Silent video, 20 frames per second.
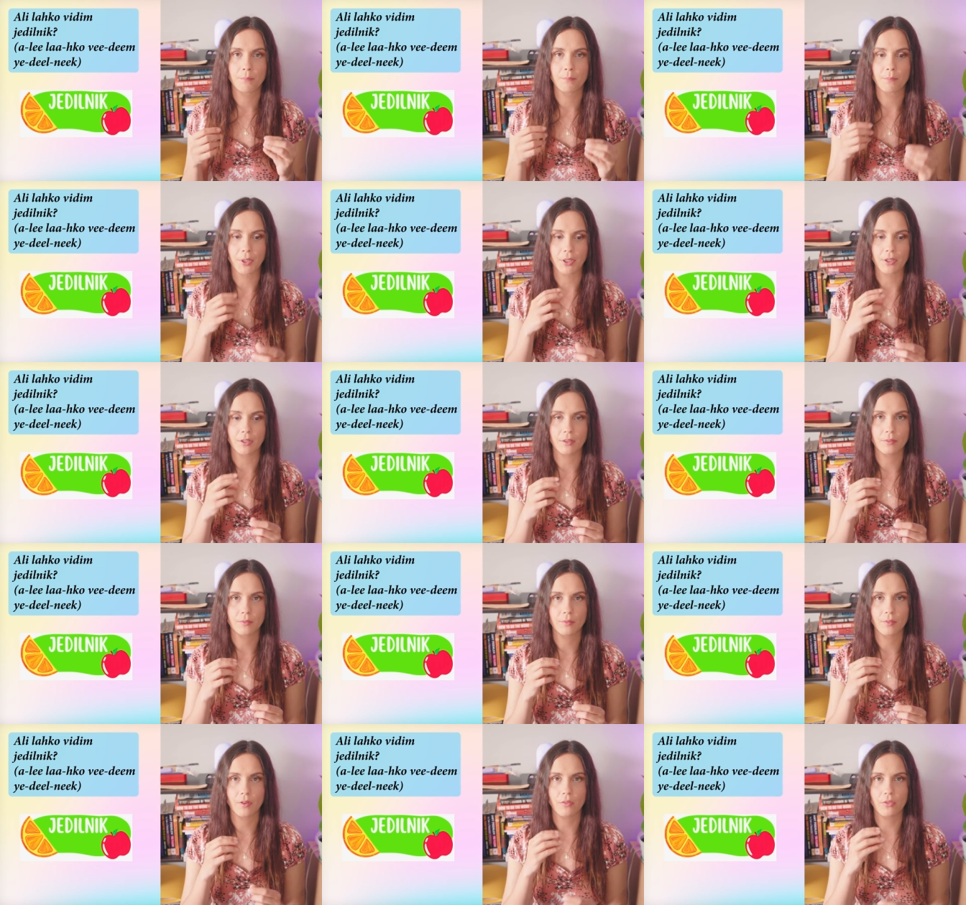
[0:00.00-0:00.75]

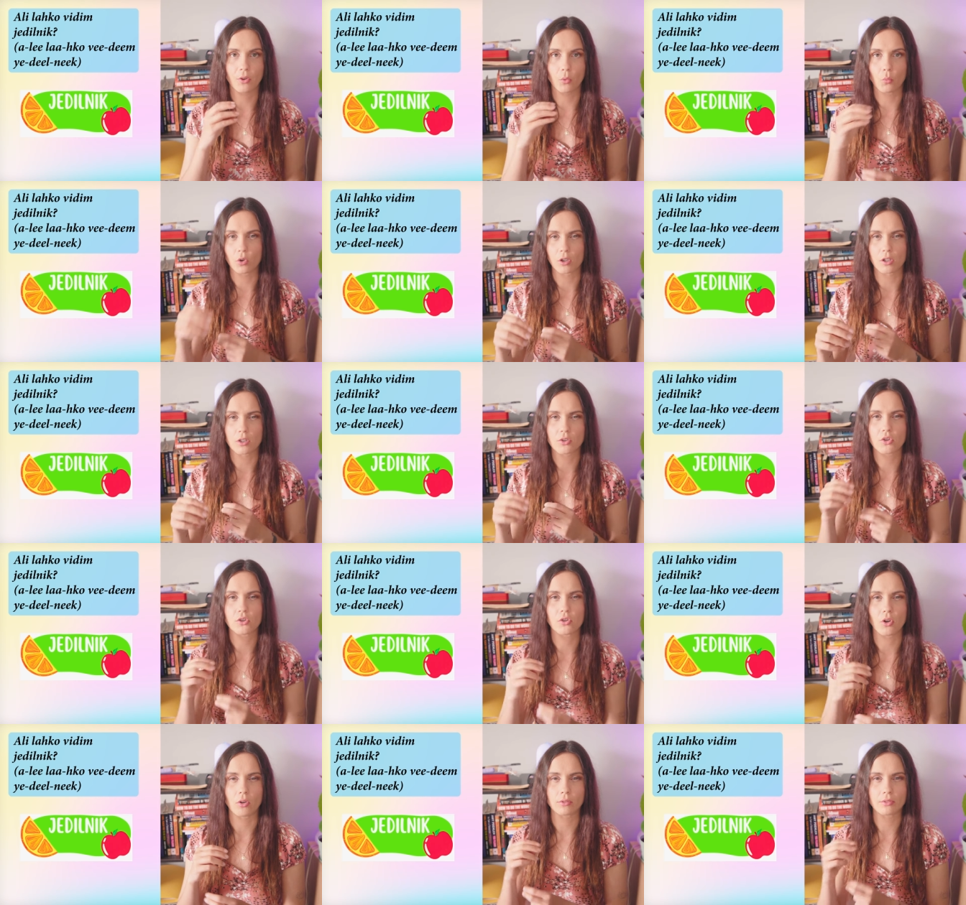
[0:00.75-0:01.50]
But the
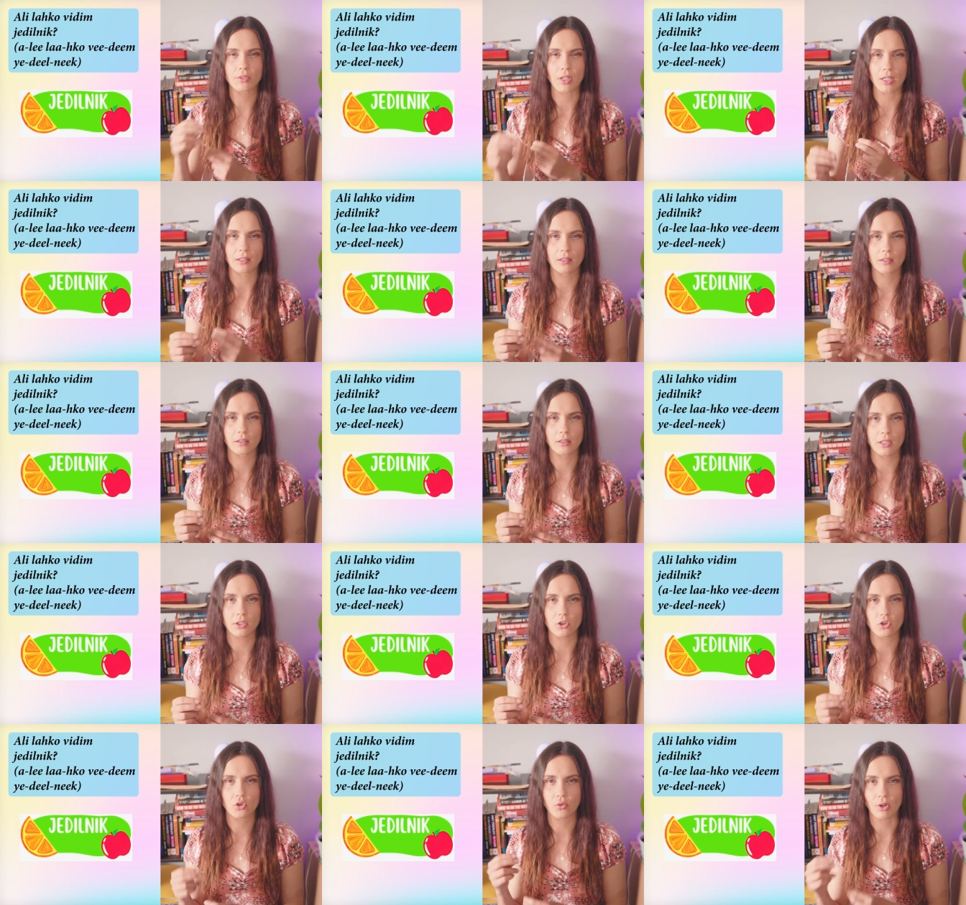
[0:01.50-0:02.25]
words don't
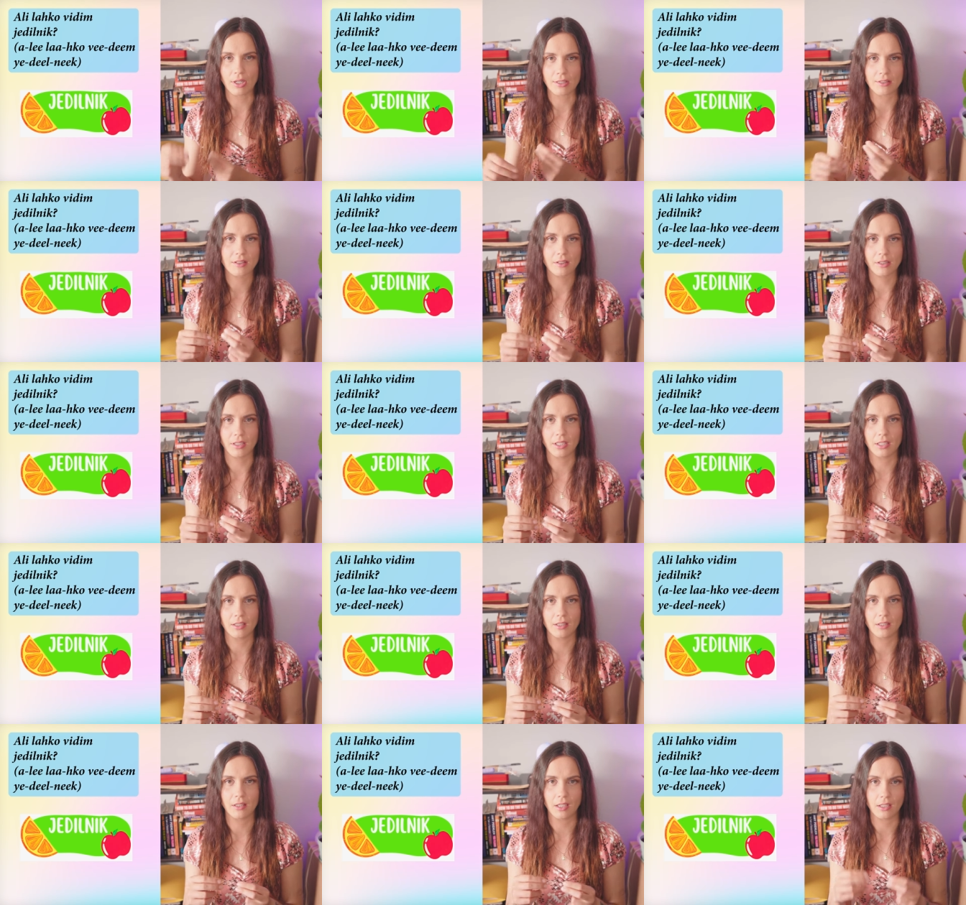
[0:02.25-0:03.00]
technically
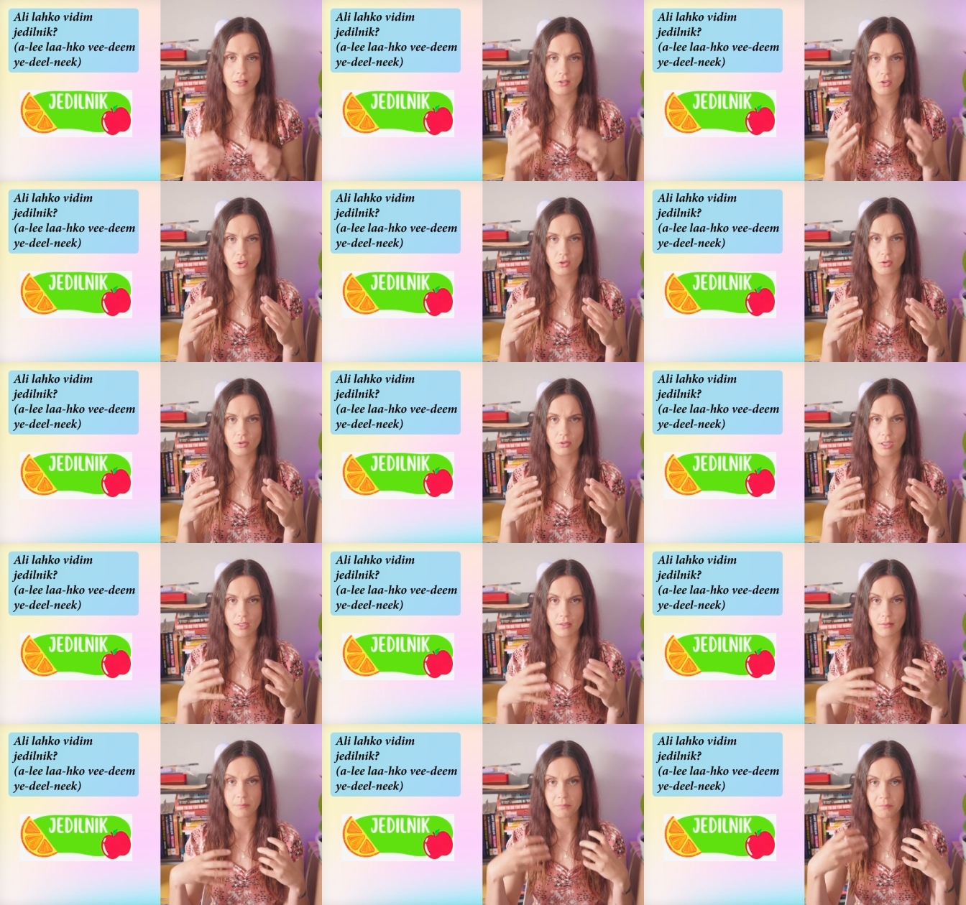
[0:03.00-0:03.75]
translate into
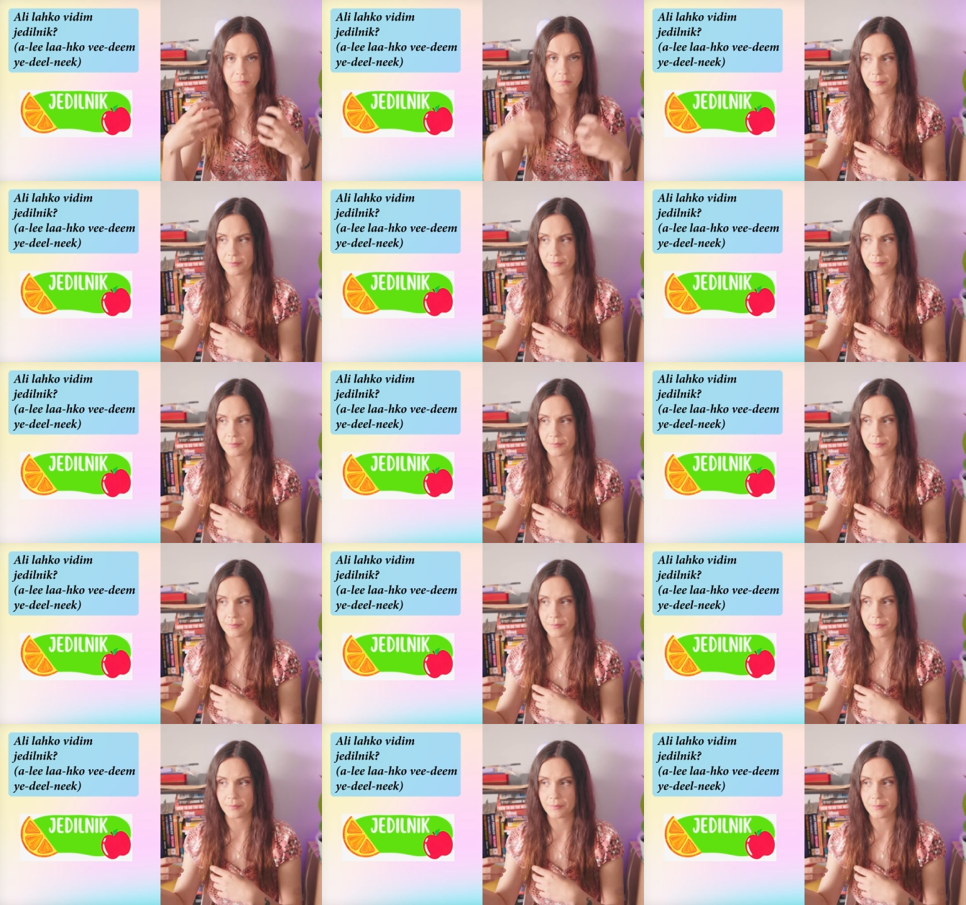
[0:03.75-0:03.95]
like